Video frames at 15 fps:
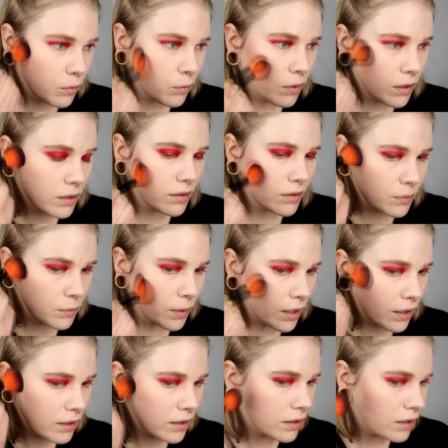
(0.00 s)
one as
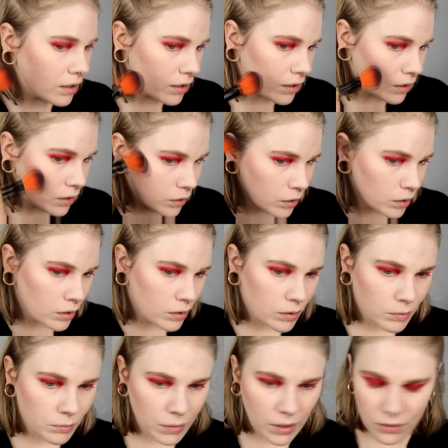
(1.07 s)
well,
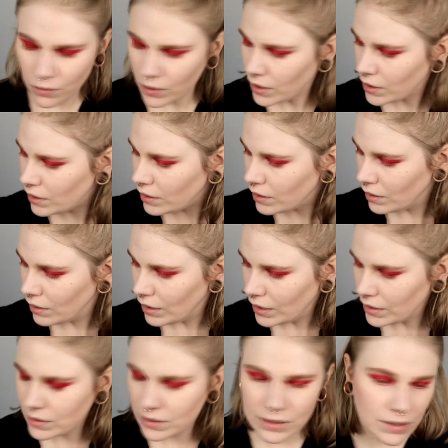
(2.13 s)
but I really
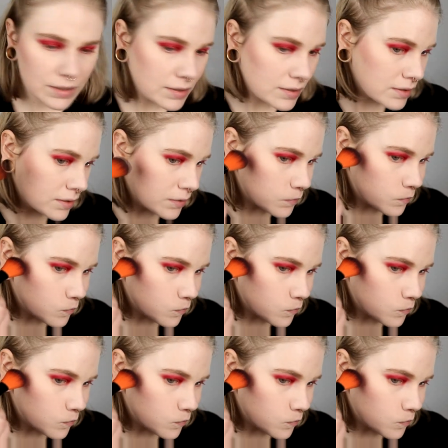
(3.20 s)
like this.